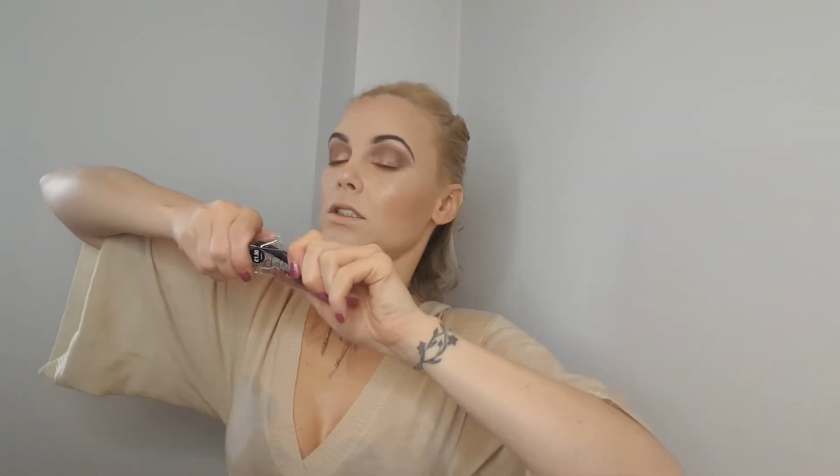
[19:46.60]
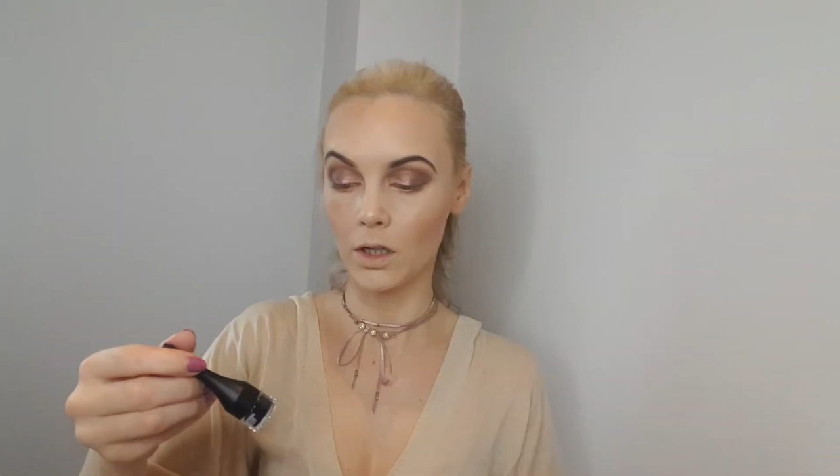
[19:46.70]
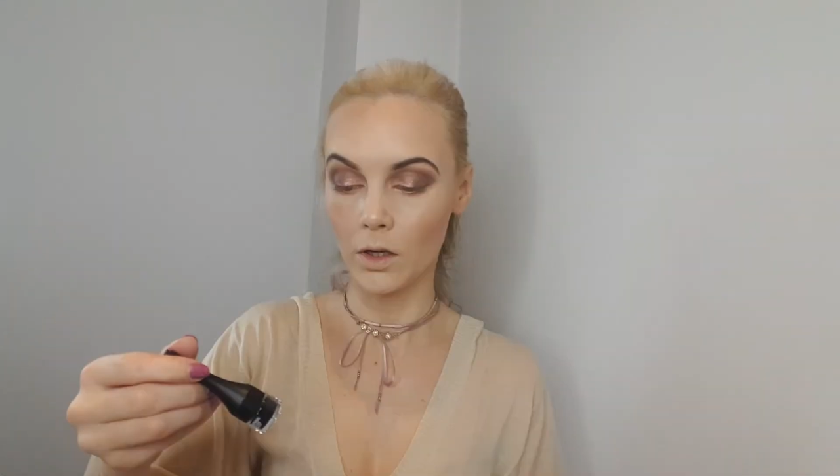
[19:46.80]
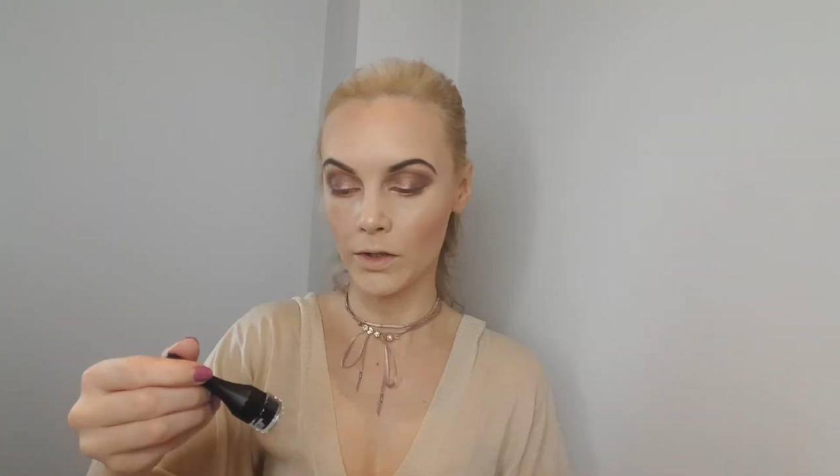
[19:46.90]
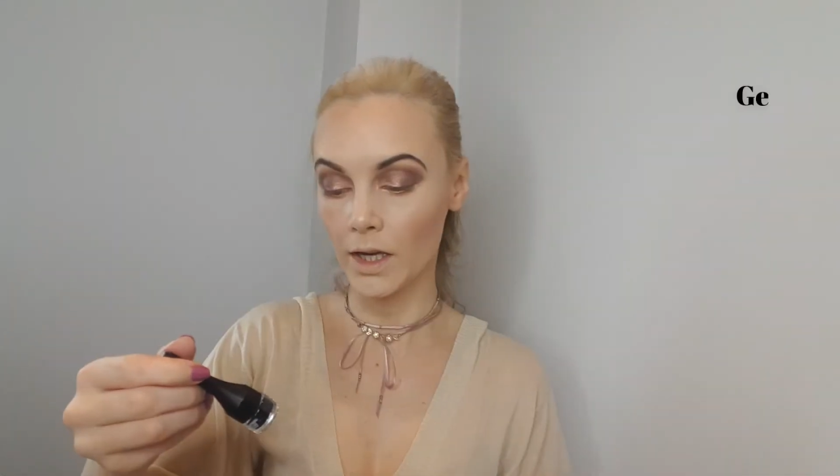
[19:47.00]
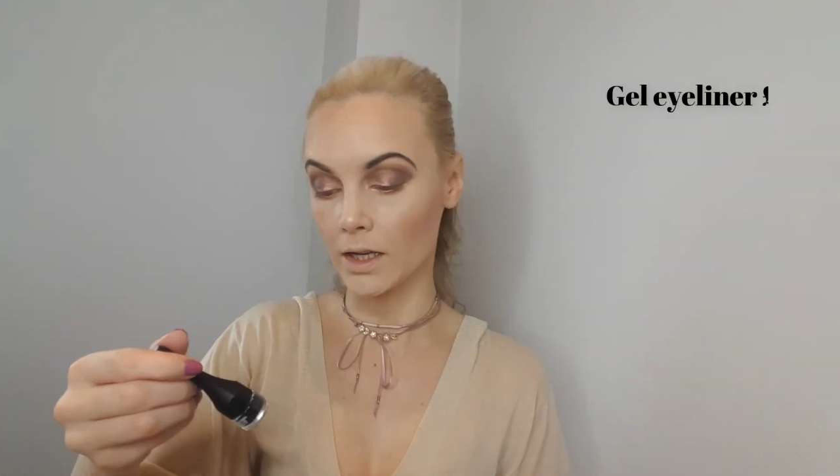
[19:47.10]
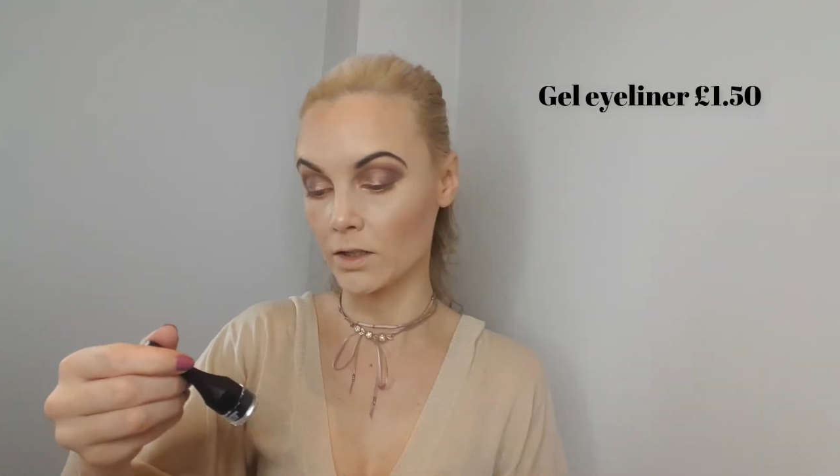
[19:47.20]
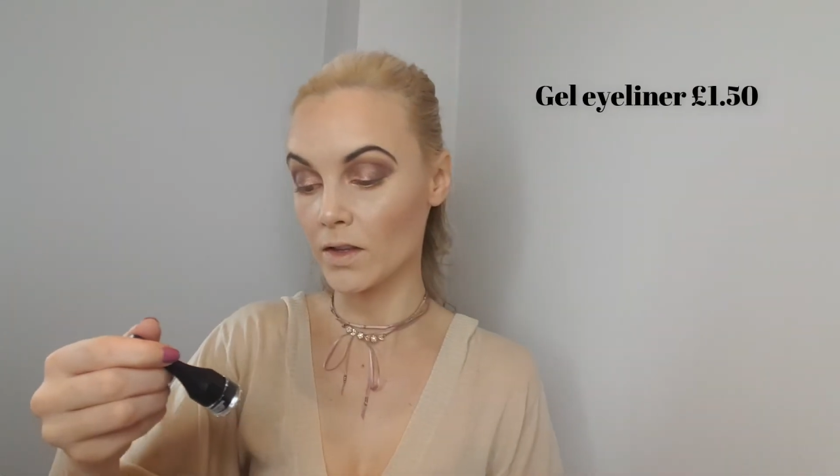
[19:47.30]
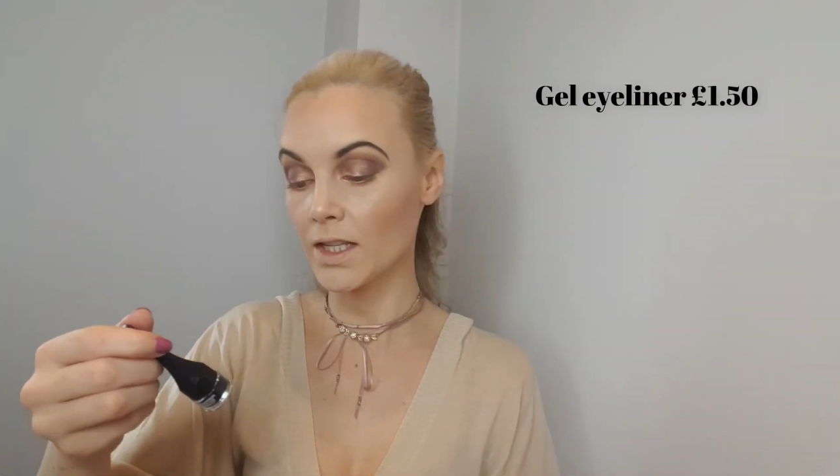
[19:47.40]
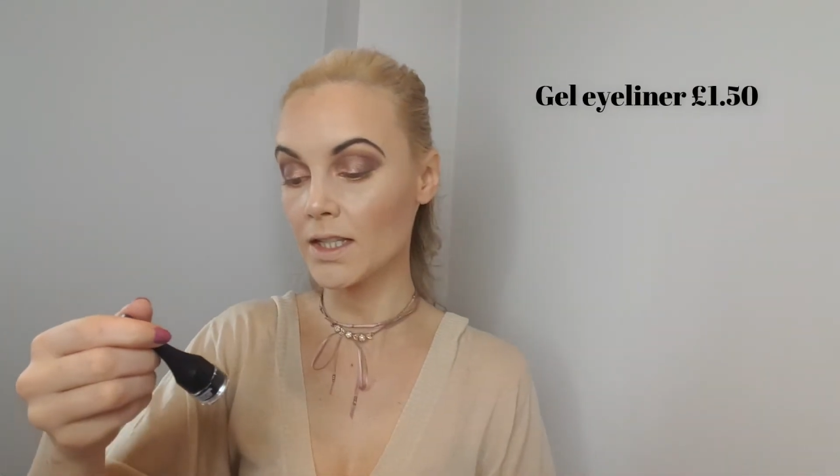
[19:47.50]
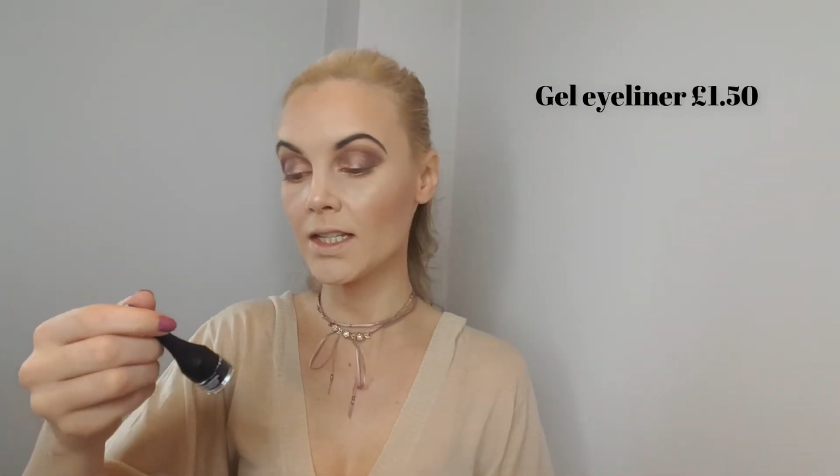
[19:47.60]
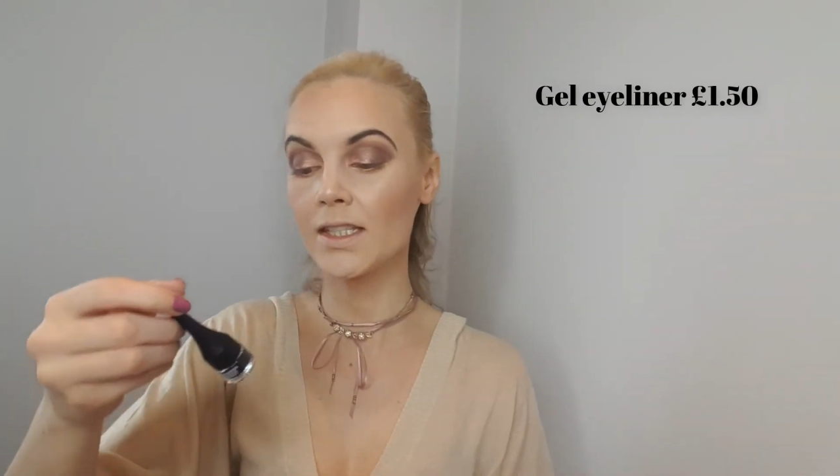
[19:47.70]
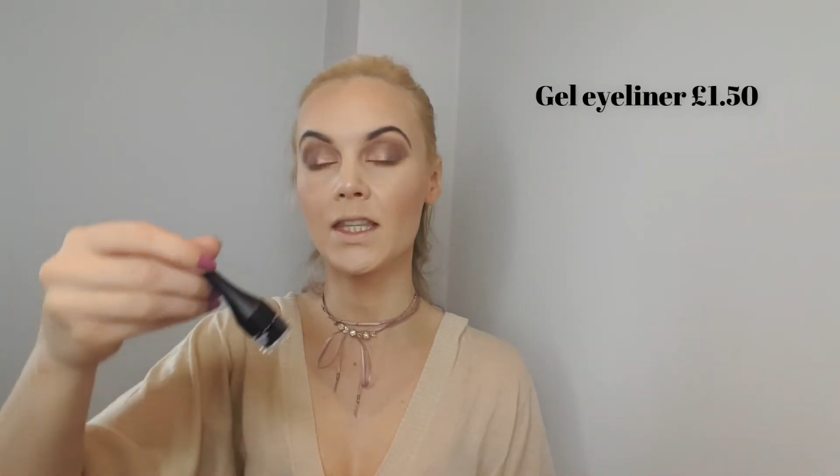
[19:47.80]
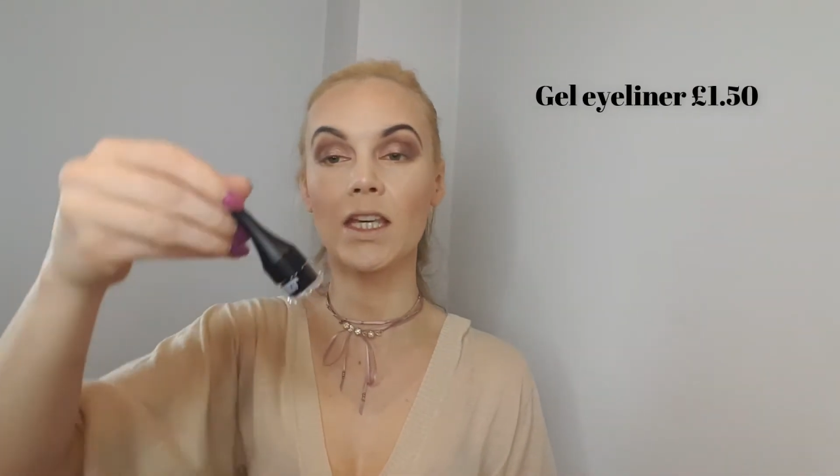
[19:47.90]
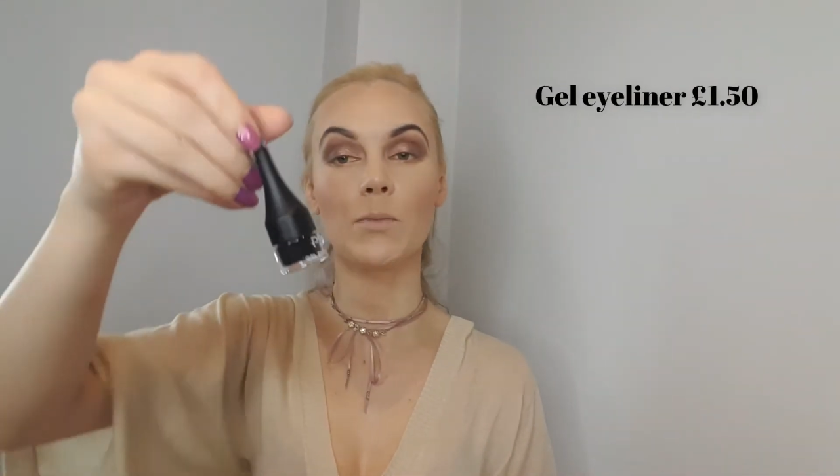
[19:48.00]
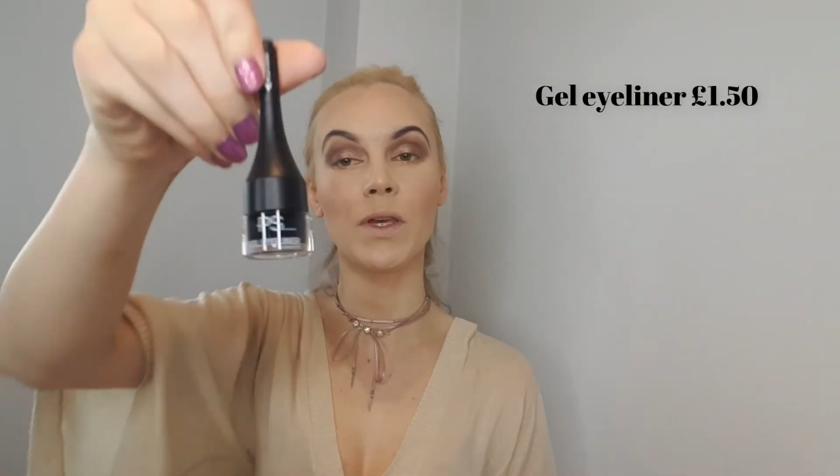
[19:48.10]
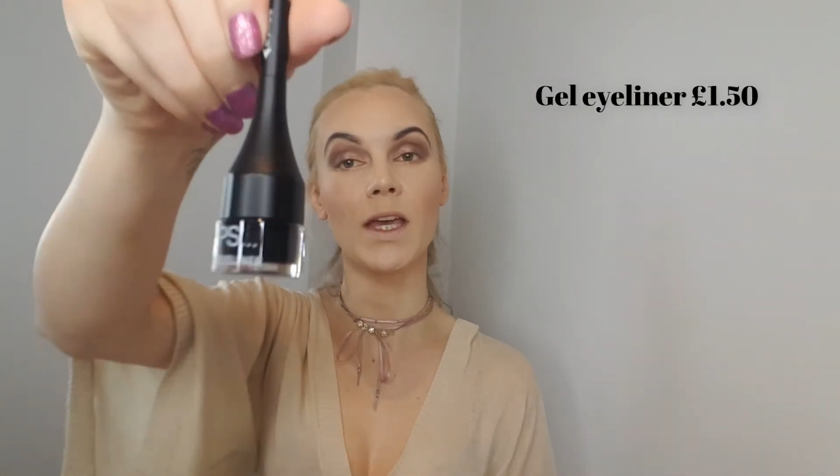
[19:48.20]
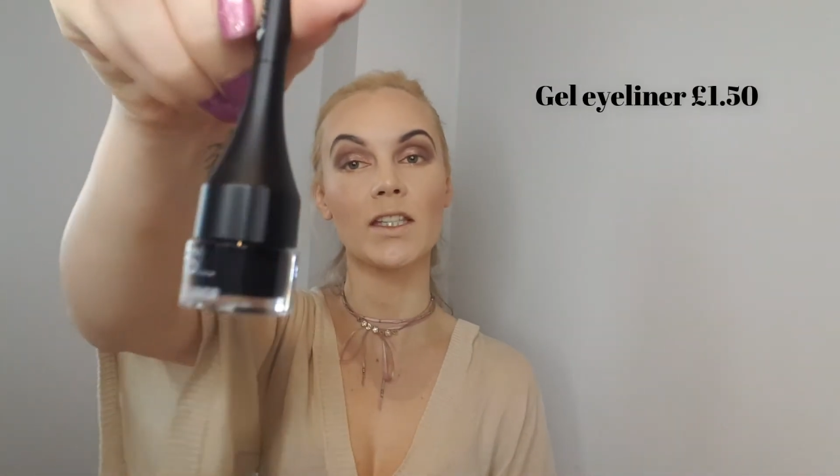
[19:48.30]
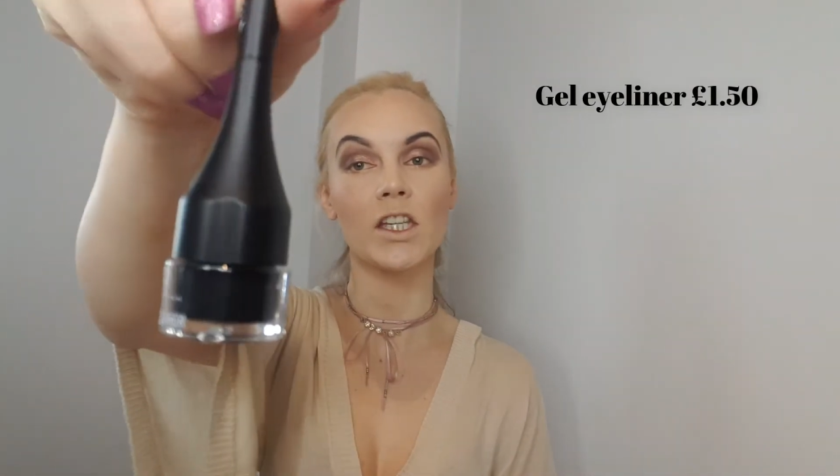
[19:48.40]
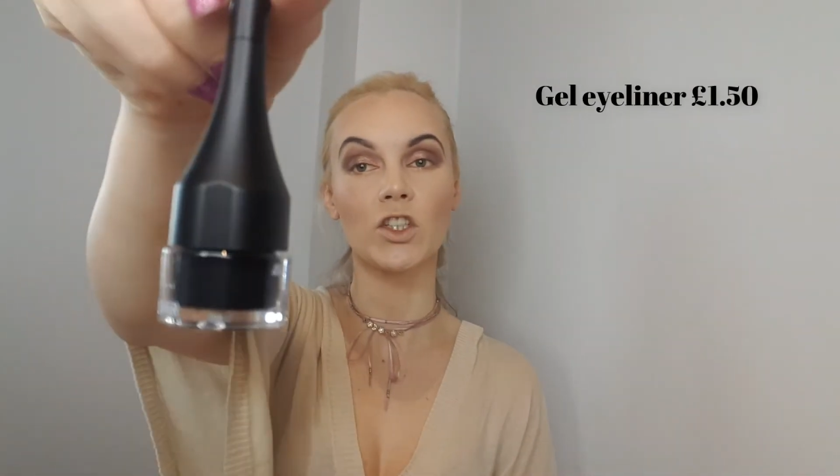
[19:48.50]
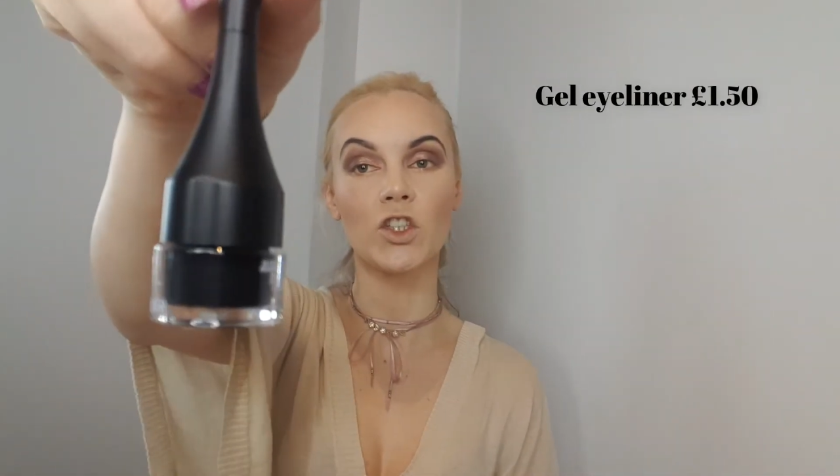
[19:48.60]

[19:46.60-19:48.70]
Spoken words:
Okay, so this is the PS